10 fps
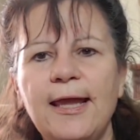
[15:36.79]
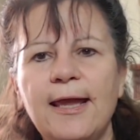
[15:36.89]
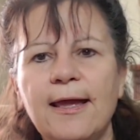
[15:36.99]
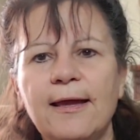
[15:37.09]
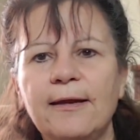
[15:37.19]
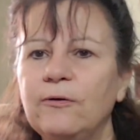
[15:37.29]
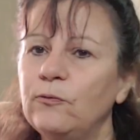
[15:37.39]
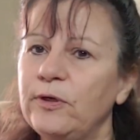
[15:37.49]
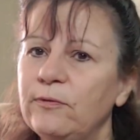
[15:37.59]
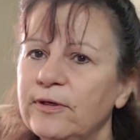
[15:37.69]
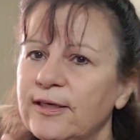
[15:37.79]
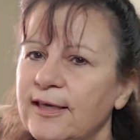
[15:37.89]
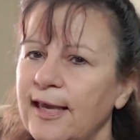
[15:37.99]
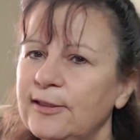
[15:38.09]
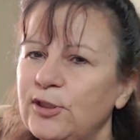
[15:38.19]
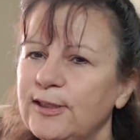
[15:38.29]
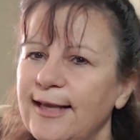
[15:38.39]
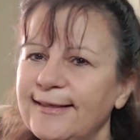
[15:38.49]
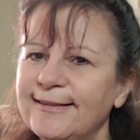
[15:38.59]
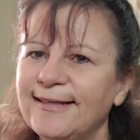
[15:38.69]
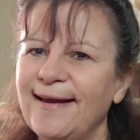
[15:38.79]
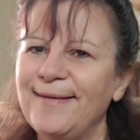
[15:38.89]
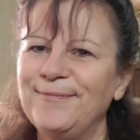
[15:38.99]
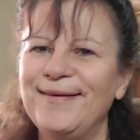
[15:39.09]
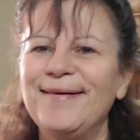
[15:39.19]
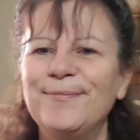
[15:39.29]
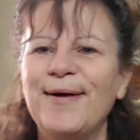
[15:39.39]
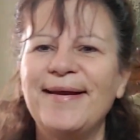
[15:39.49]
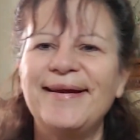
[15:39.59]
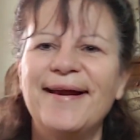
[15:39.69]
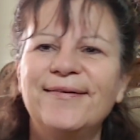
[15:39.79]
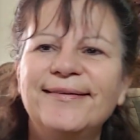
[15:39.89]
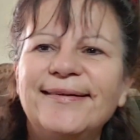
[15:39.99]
and we will catch you next time. Bye now.